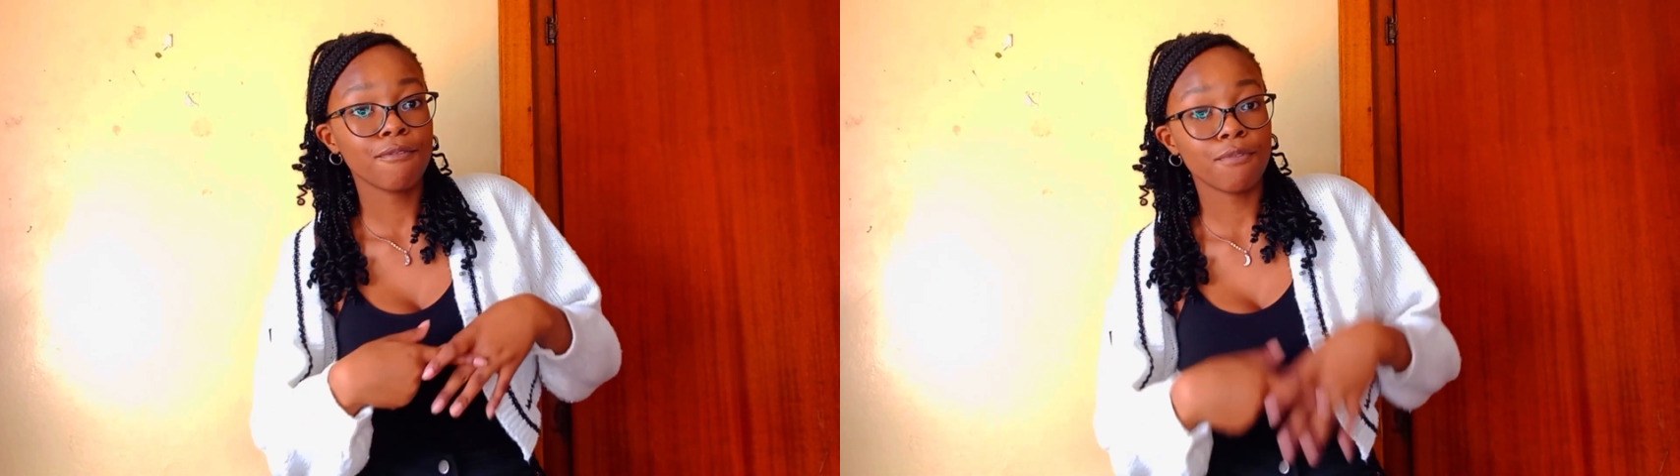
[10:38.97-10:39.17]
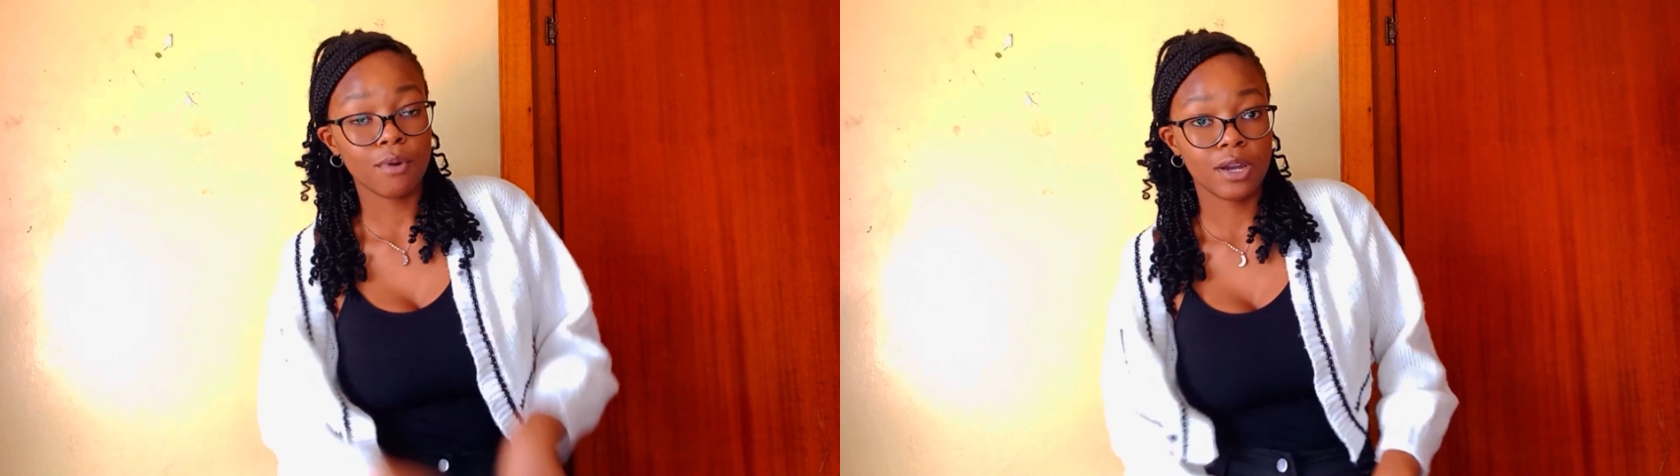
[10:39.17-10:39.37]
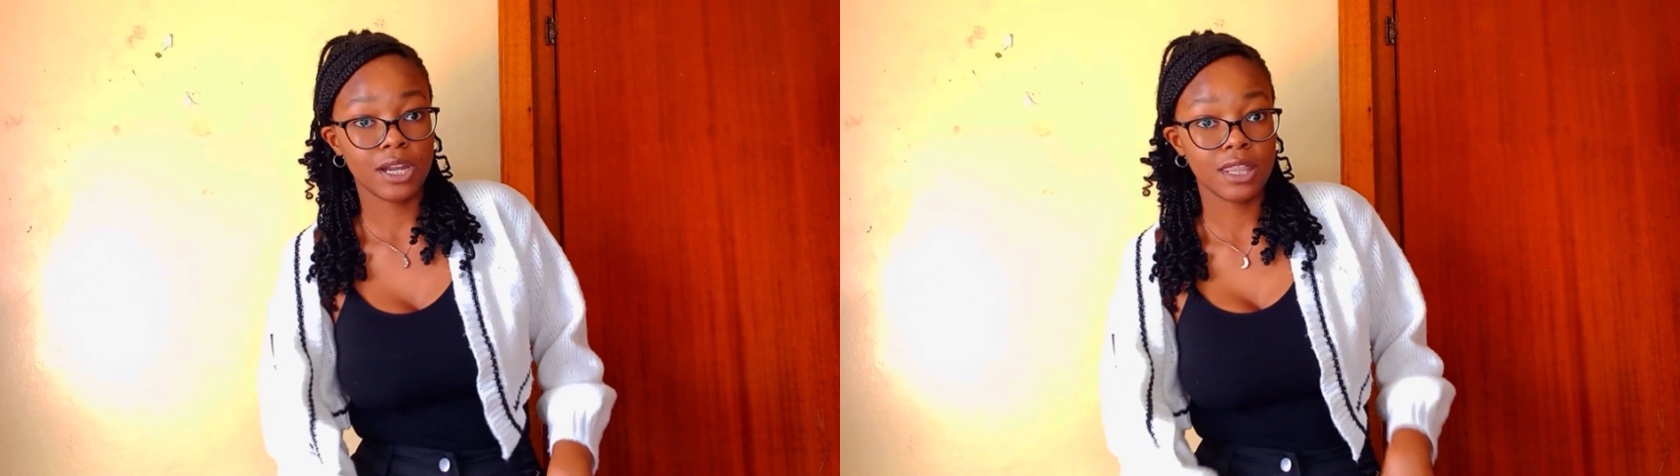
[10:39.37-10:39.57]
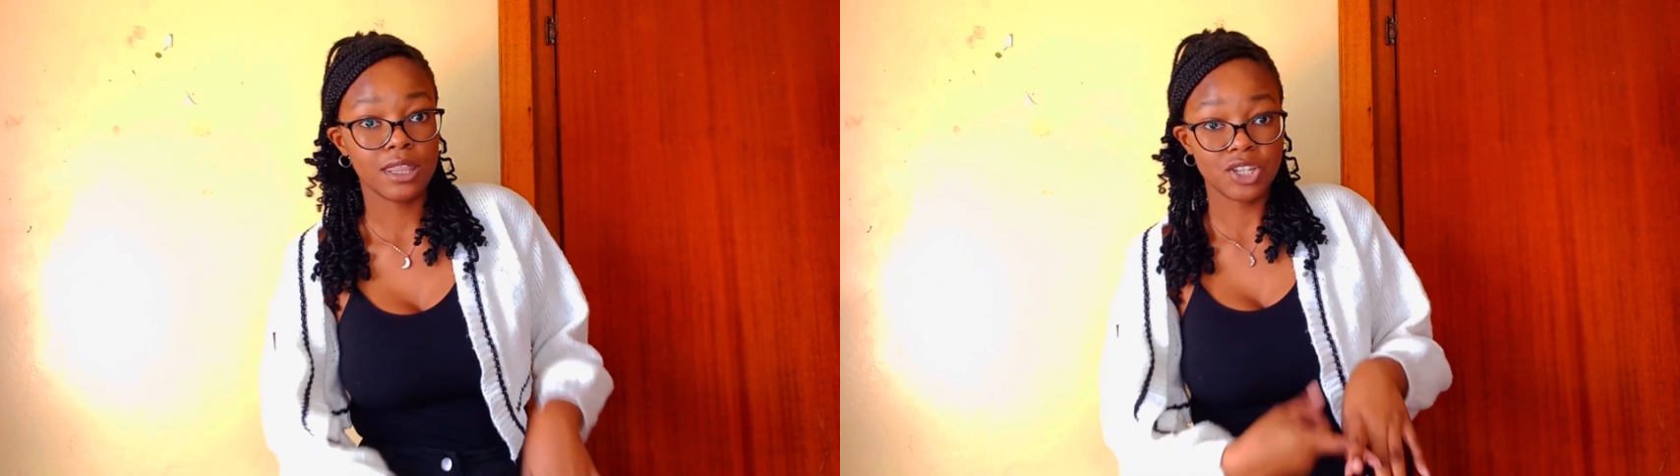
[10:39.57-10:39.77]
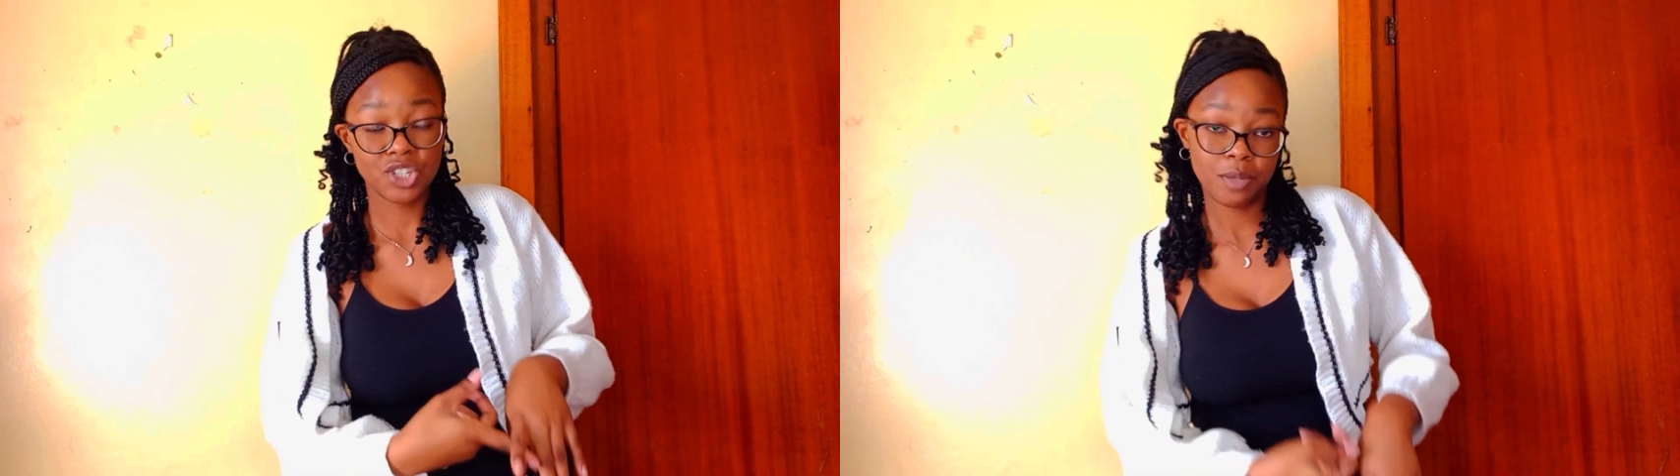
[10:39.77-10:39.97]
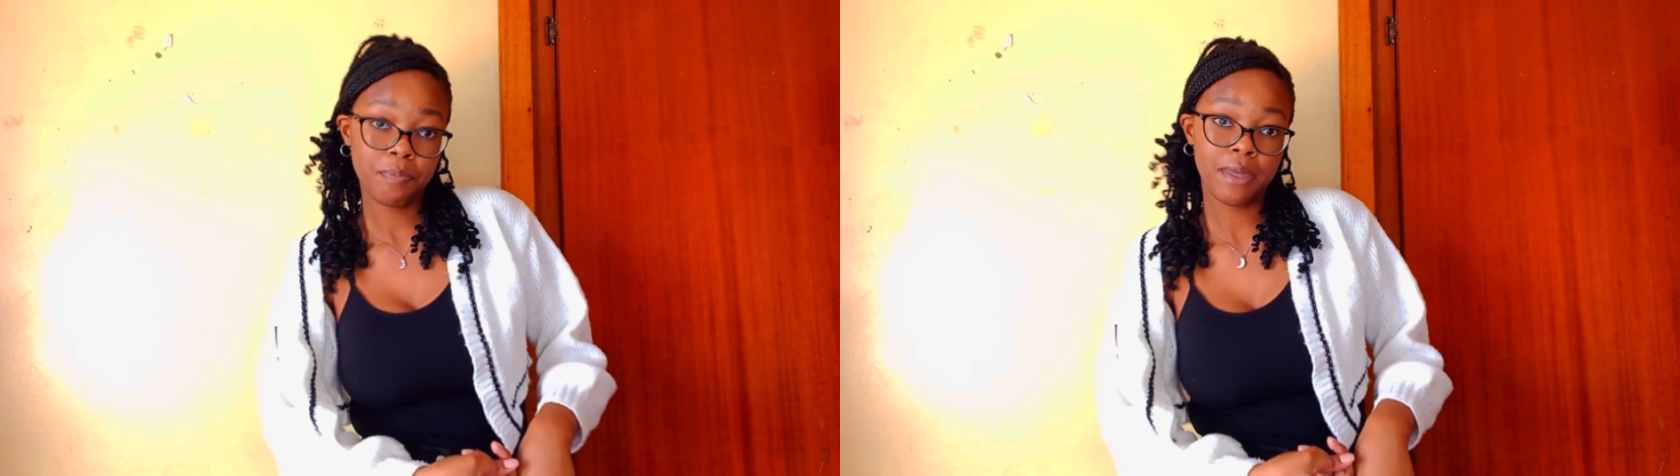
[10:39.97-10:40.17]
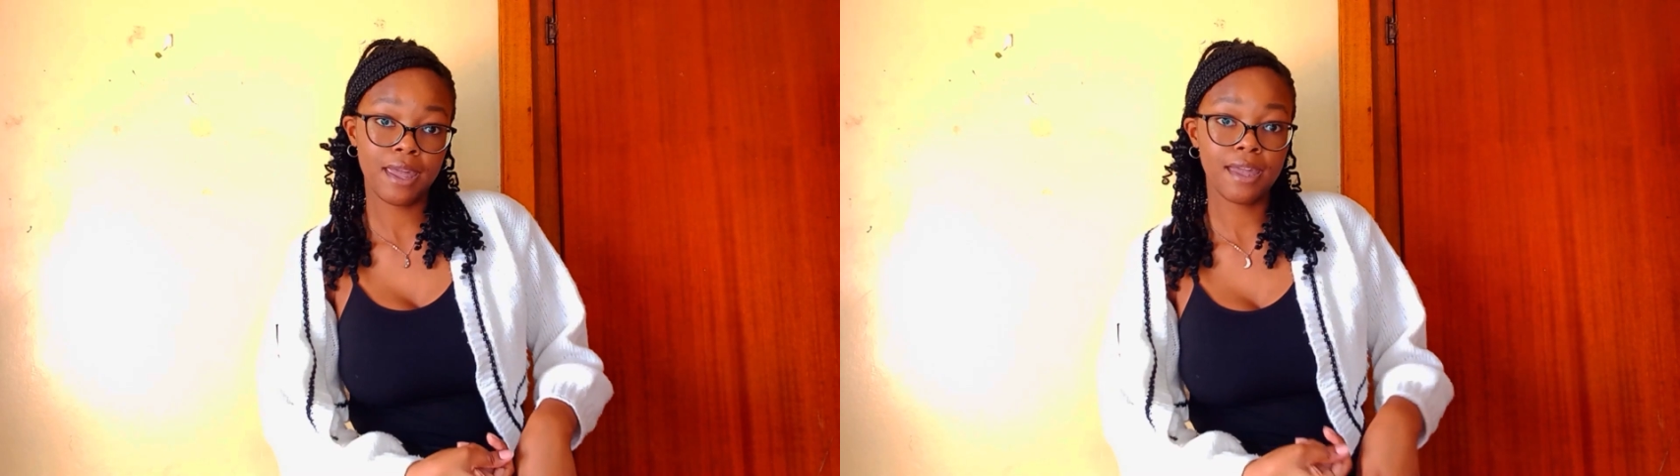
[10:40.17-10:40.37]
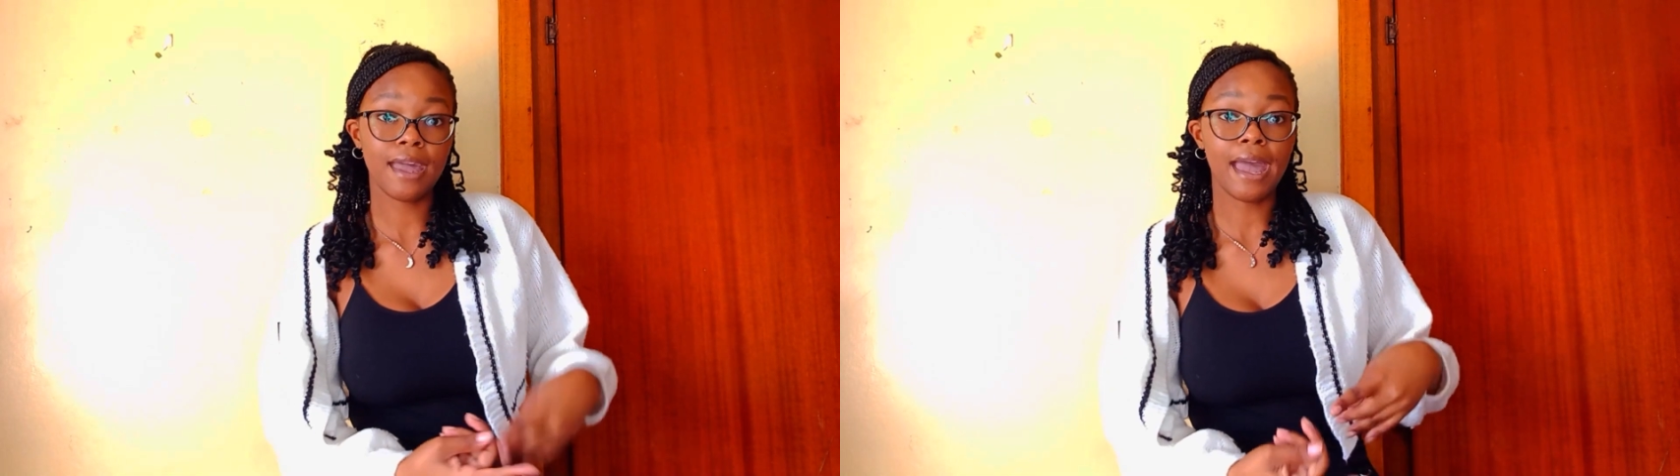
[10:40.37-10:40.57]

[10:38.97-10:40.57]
for the shipping,